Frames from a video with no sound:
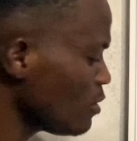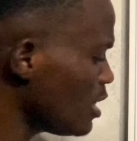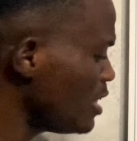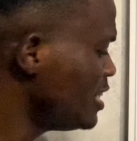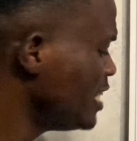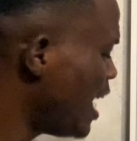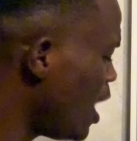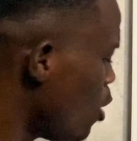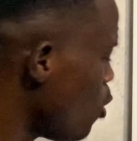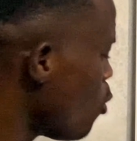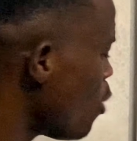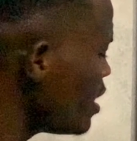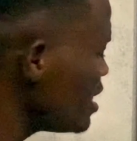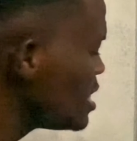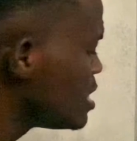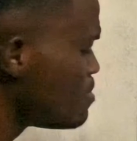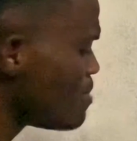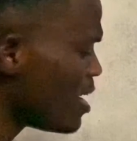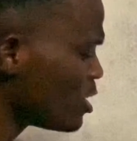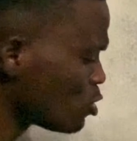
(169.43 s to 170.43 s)
Now, what
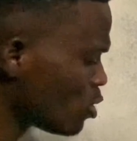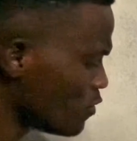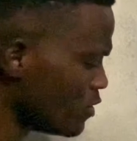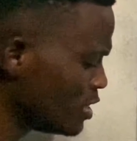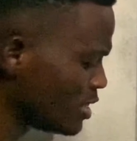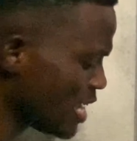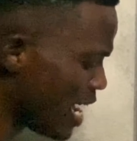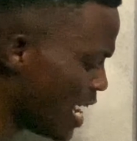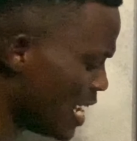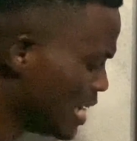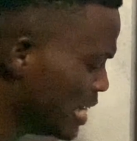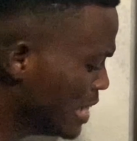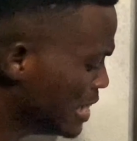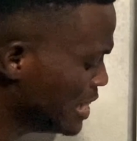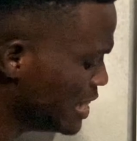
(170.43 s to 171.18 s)
is the mass of this guy?